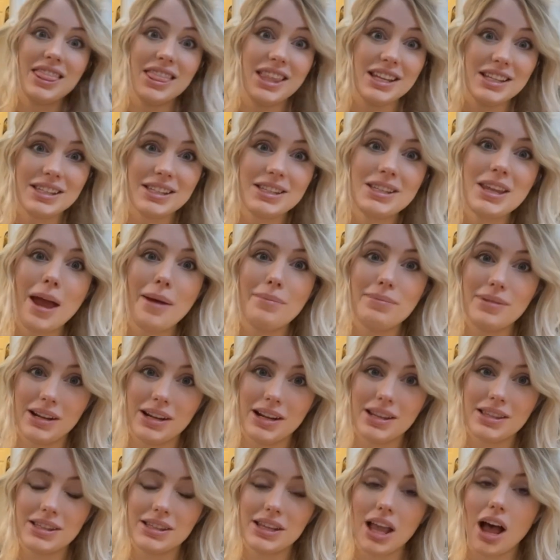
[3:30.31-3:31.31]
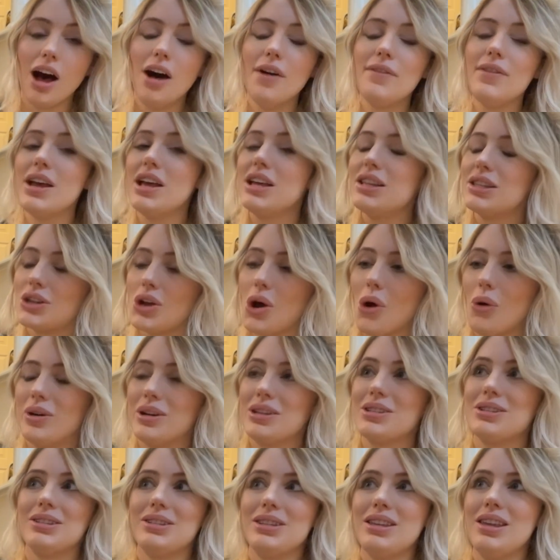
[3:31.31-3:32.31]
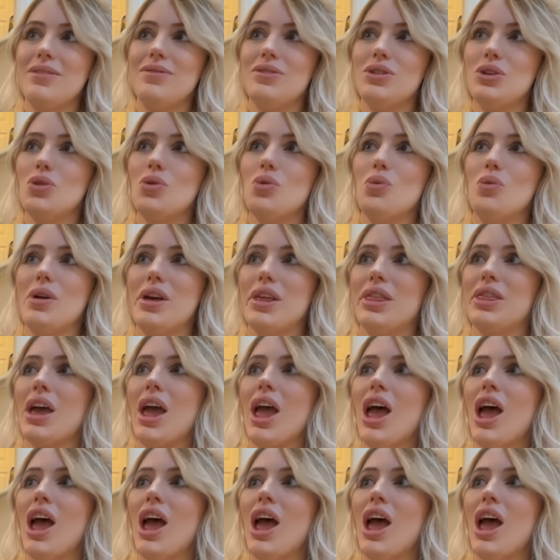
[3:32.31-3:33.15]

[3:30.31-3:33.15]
this step in itself is going to leave you with